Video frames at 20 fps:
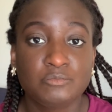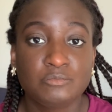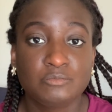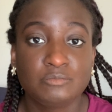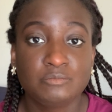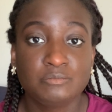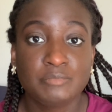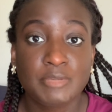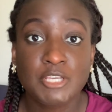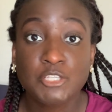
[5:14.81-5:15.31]

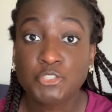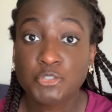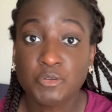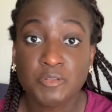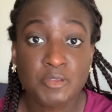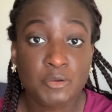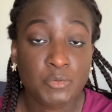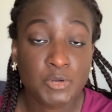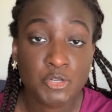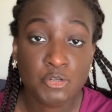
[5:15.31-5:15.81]
made sure
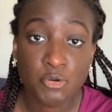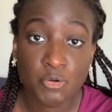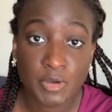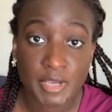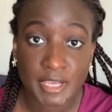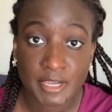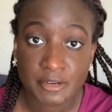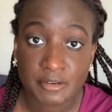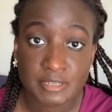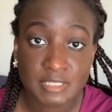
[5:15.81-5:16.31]
there were no
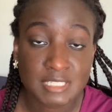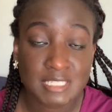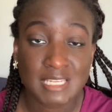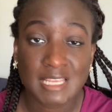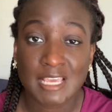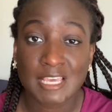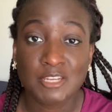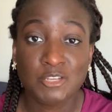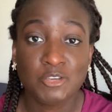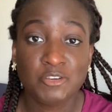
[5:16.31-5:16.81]
errors in
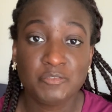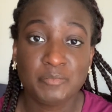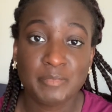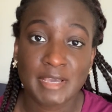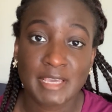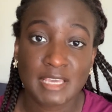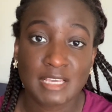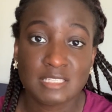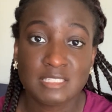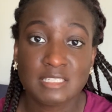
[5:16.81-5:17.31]
any of
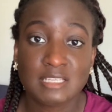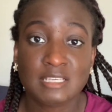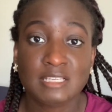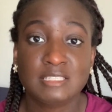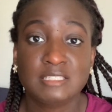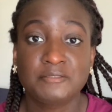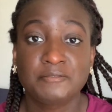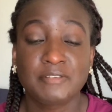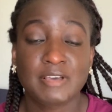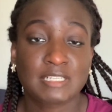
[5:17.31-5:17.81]
my
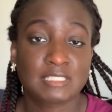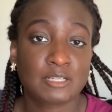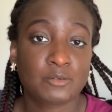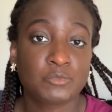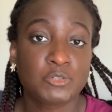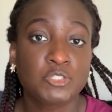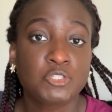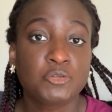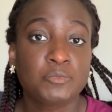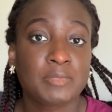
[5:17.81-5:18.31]
essays. In fact, I
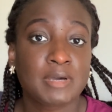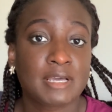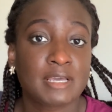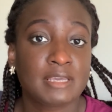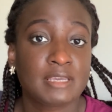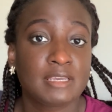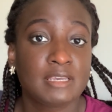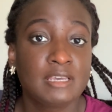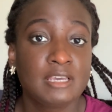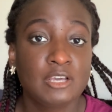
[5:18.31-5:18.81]
went to
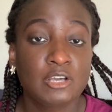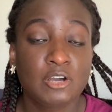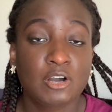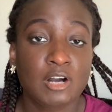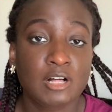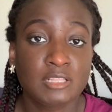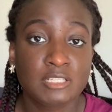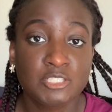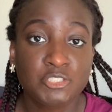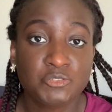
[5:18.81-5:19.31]
my
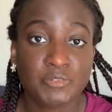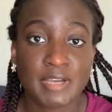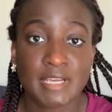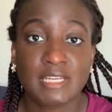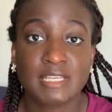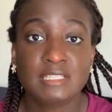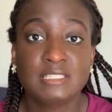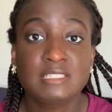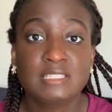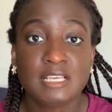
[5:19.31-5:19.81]
college
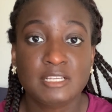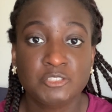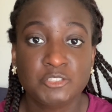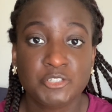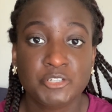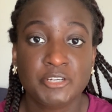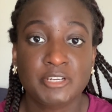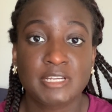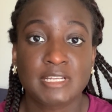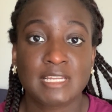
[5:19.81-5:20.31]
writing
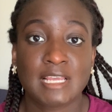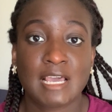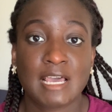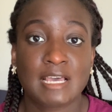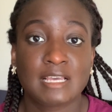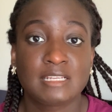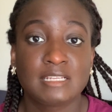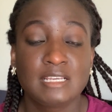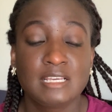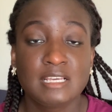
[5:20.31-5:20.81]
center and
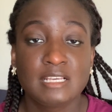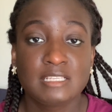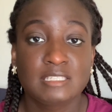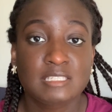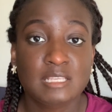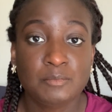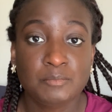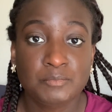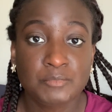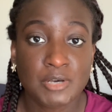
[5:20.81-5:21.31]
had
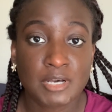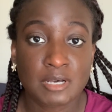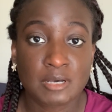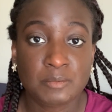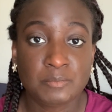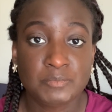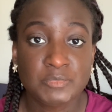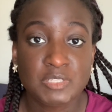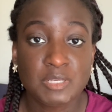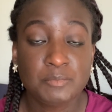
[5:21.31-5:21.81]

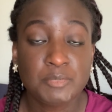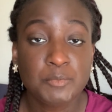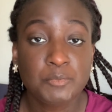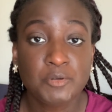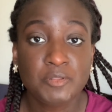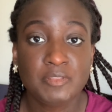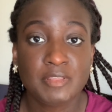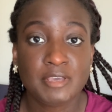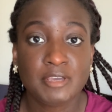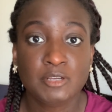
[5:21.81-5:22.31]
some
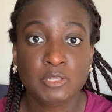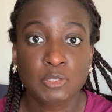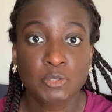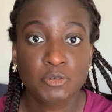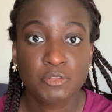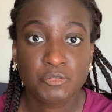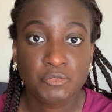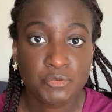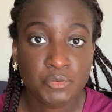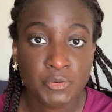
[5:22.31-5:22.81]
people there
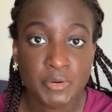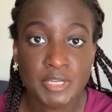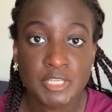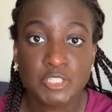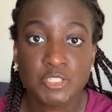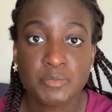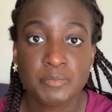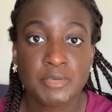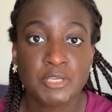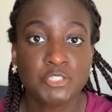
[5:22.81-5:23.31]
look through
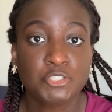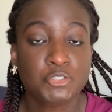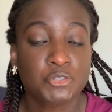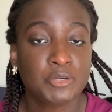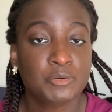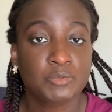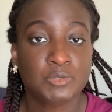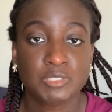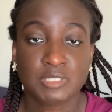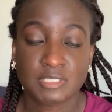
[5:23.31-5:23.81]
it to make
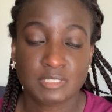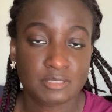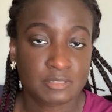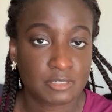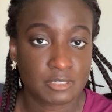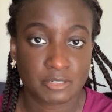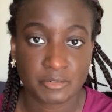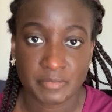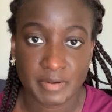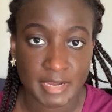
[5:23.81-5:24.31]
sure it was
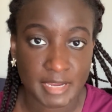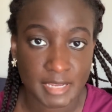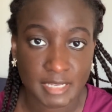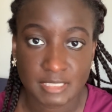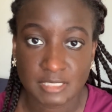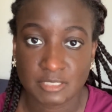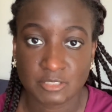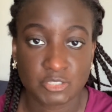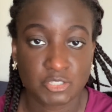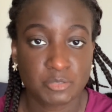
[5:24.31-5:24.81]

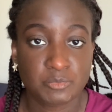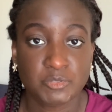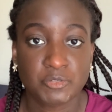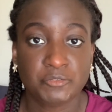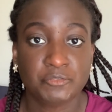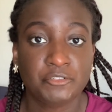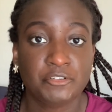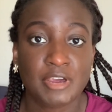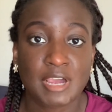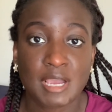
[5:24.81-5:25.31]
correct in terms
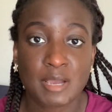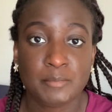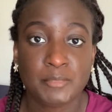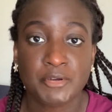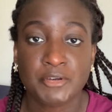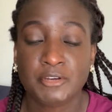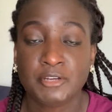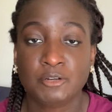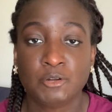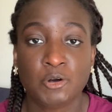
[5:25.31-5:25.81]
of
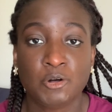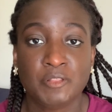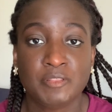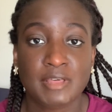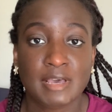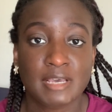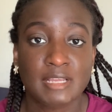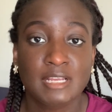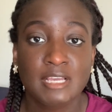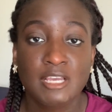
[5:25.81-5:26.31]
grammar and all that.